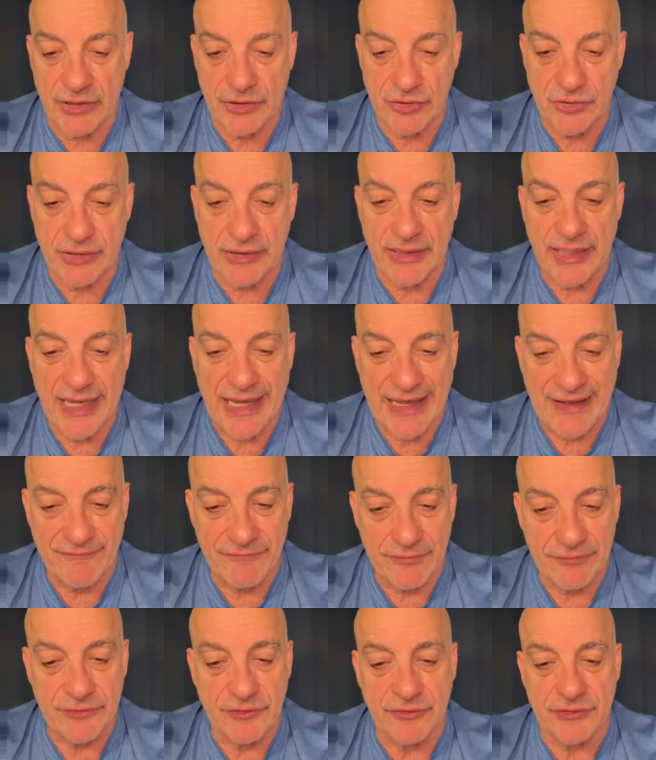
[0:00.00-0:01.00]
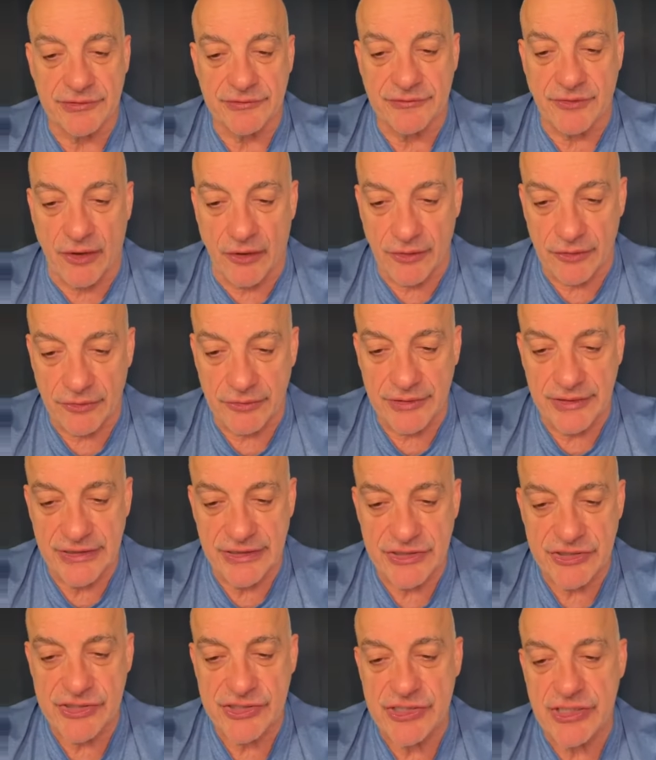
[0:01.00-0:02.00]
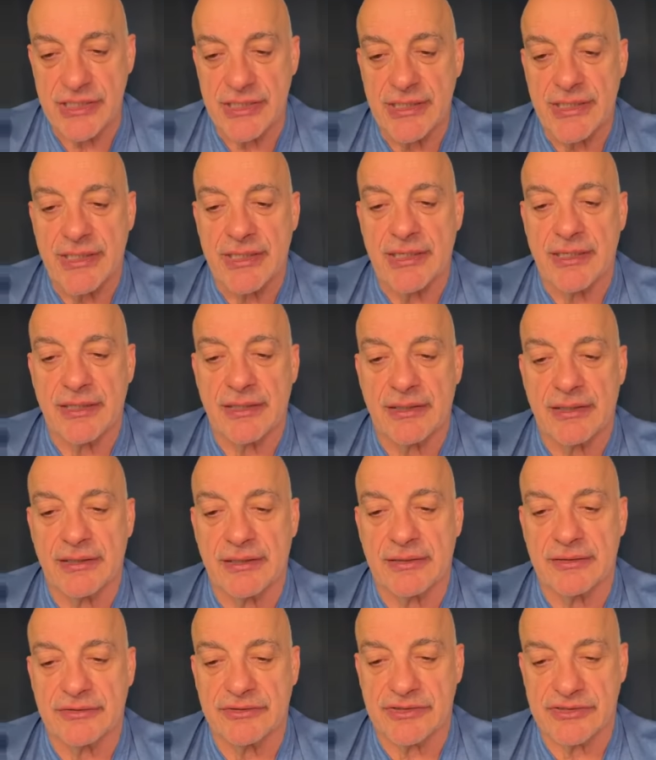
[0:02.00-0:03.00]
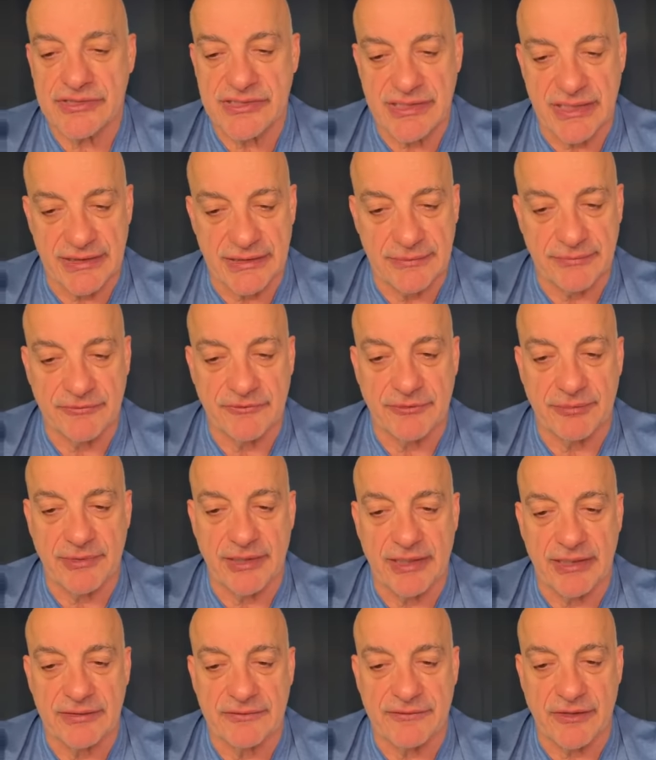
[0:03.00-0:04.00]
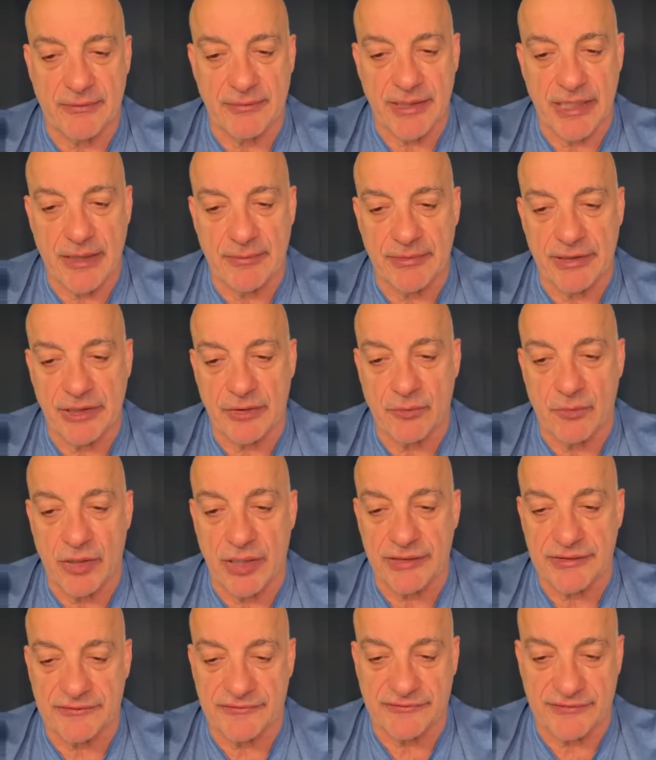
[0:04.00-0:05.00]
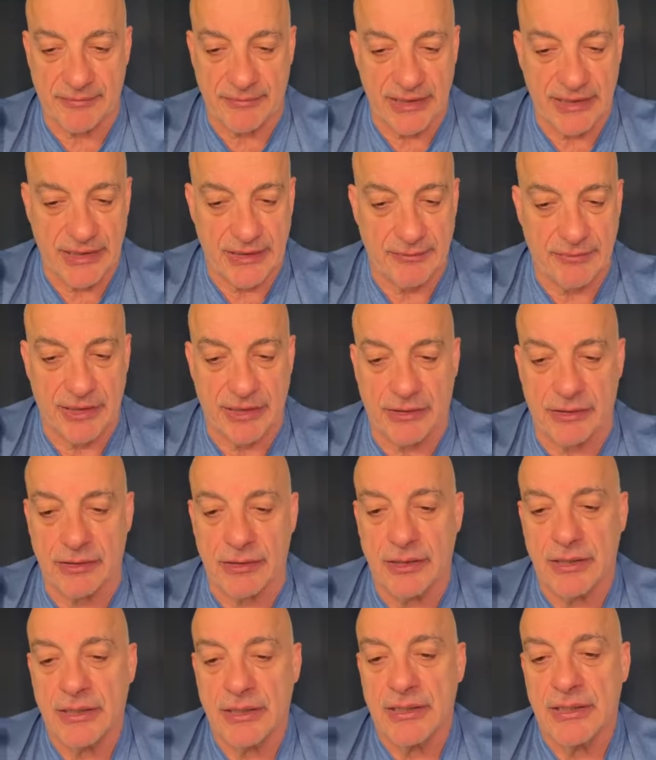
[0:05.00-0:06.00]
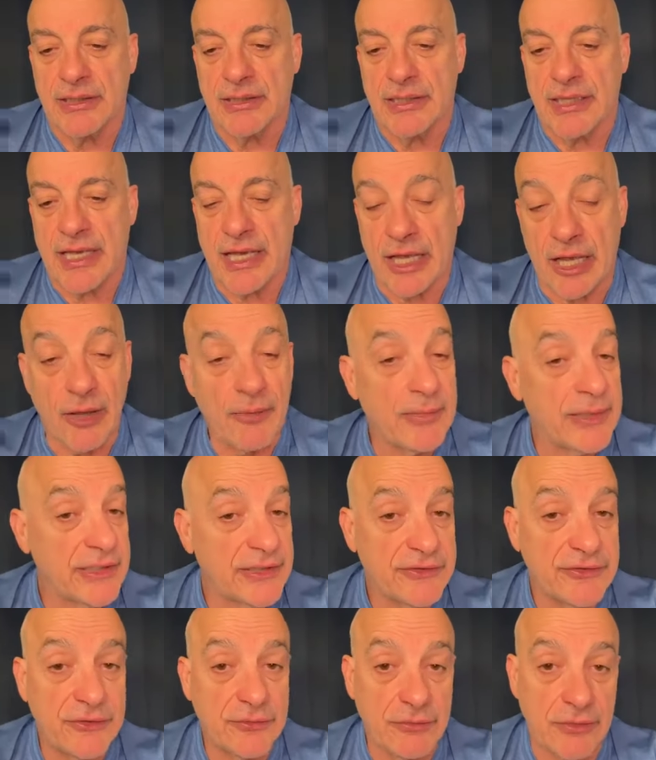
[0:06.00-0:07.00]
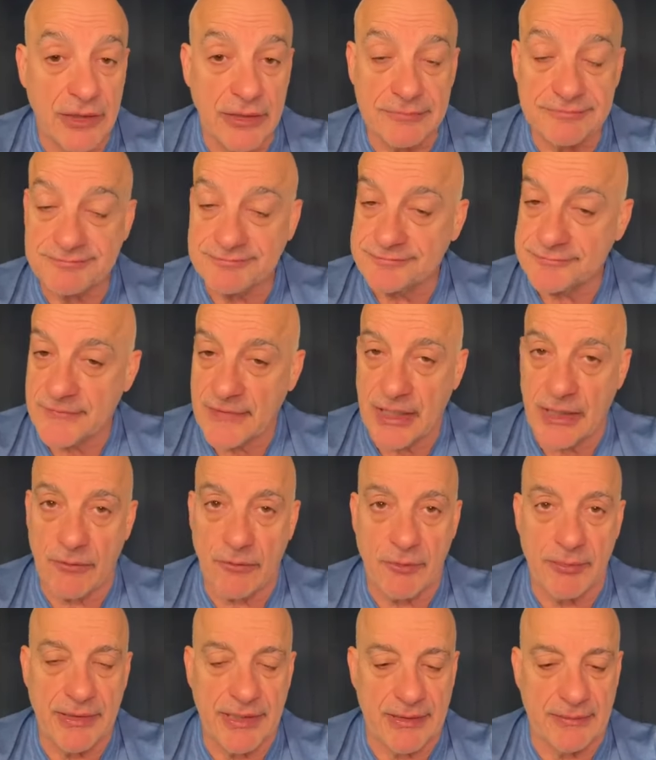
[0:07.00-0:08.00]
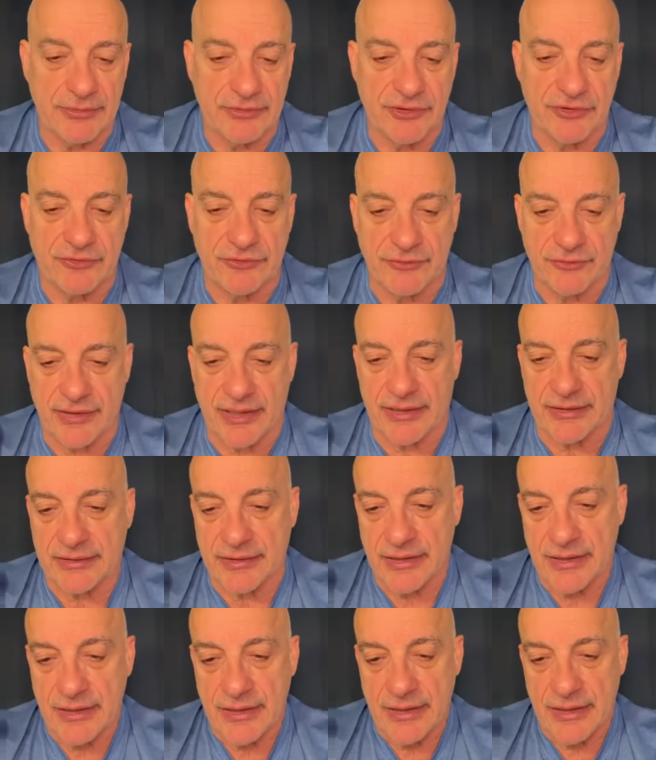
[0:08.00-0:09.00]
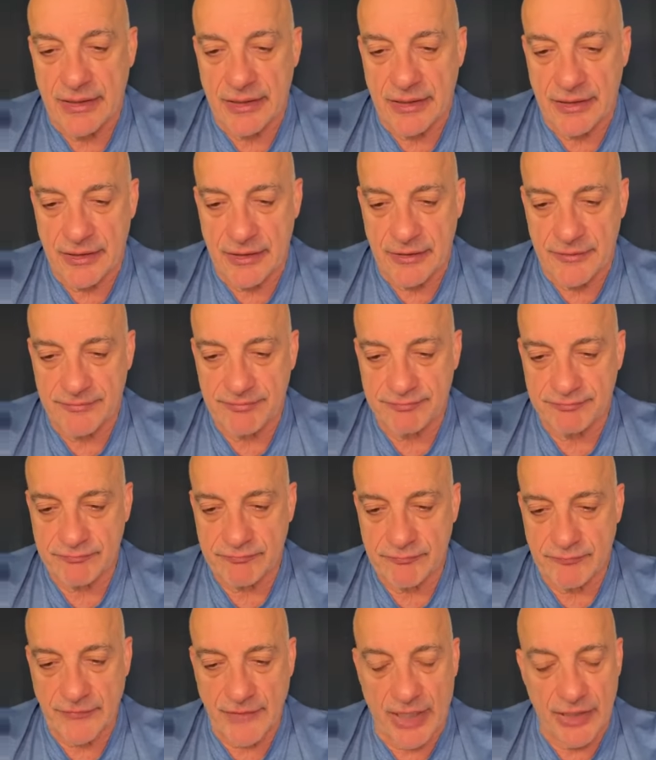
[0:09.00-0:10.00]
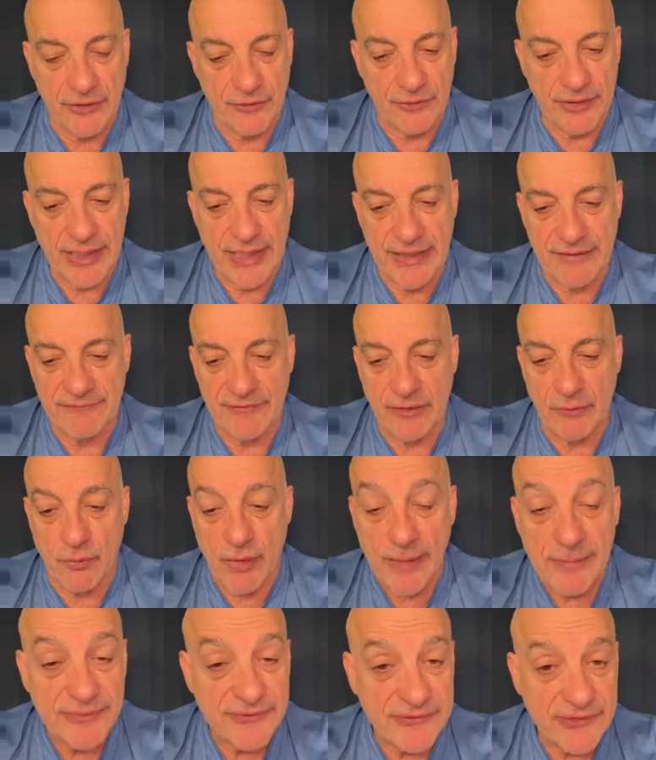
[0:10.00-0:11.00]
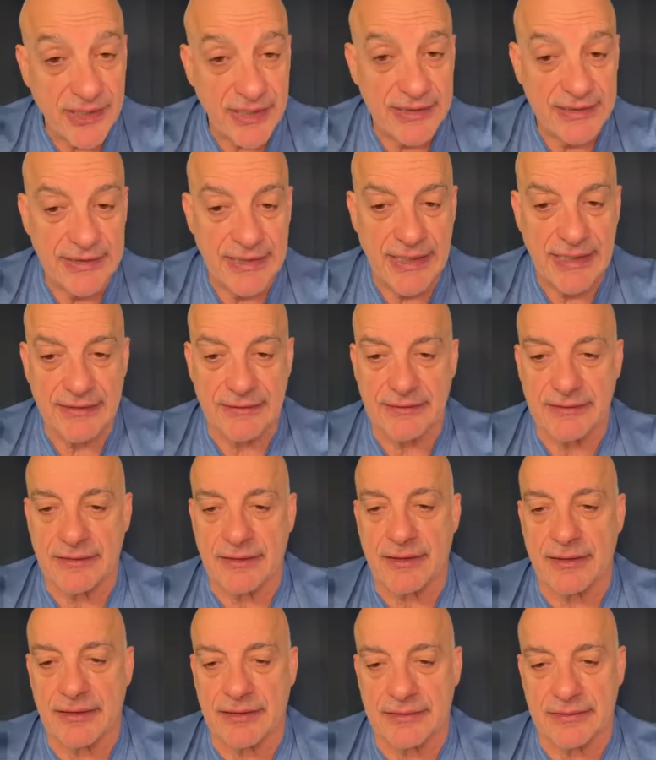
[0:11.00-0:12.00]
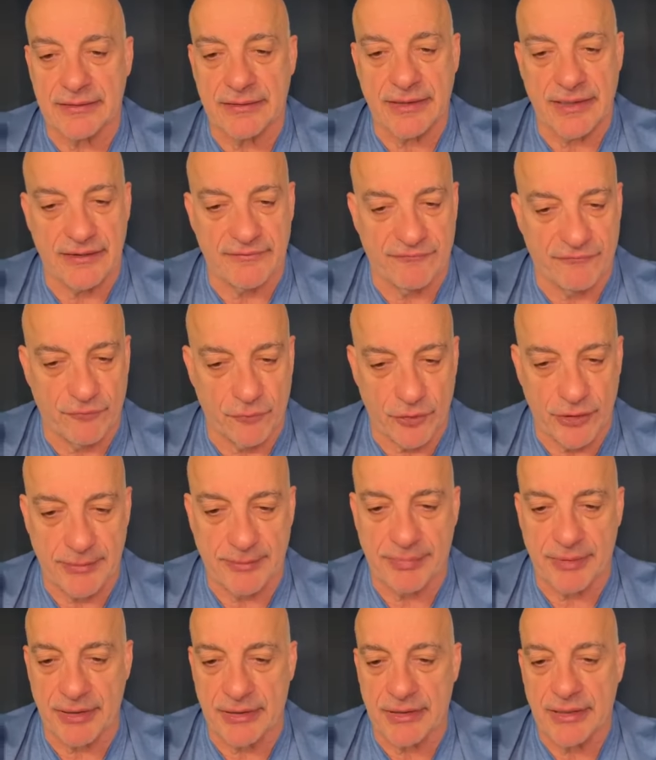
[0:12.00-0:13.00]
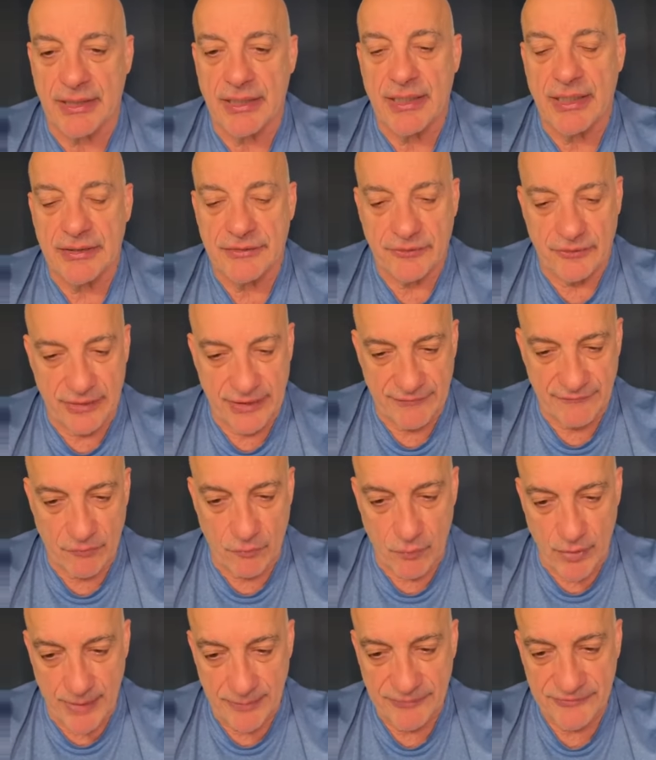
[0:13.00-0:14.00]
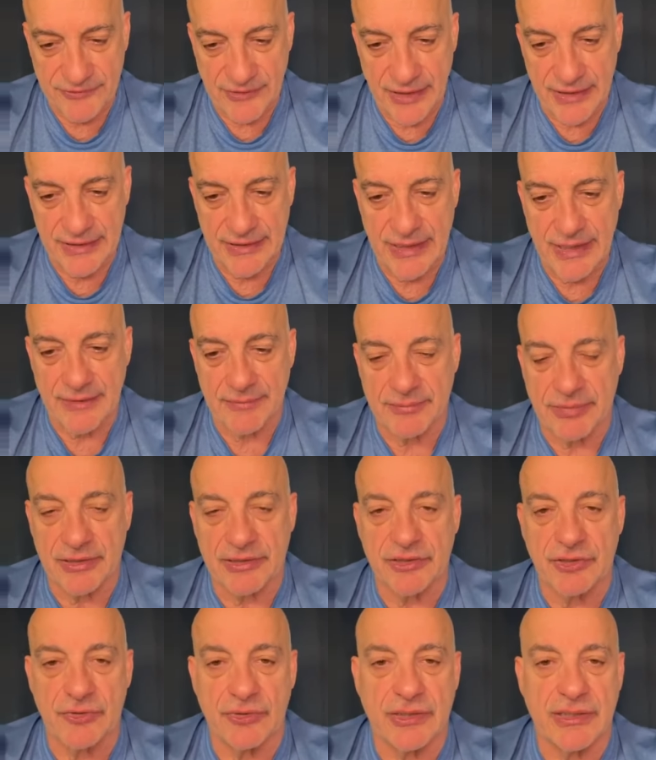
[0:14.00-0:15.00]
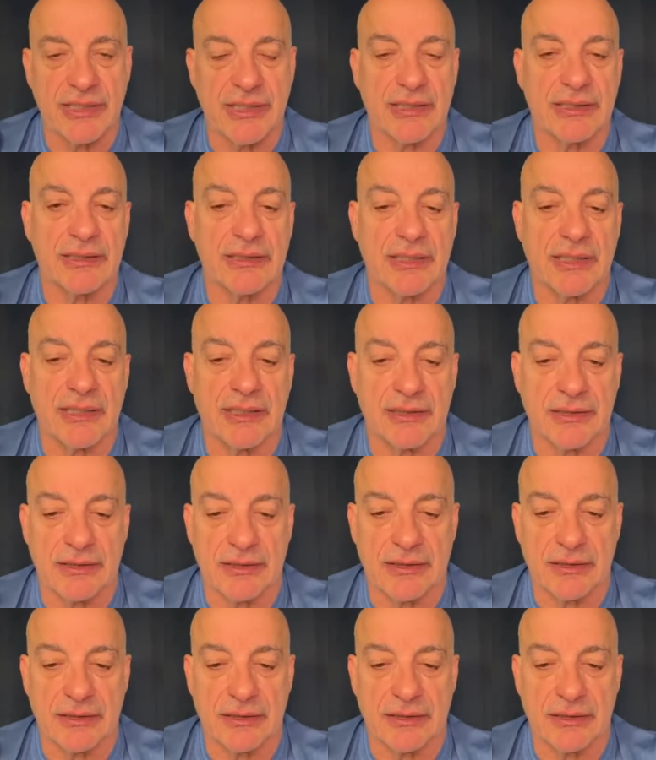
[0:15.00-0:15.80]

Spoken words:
you can have them. They're a dollar each. Just send them to me and tell me how many you want. Just send me an email. How many do you want? And we'll be able to do that. I don't have a website yet. I can't afford it, but don't have a website yet. But you can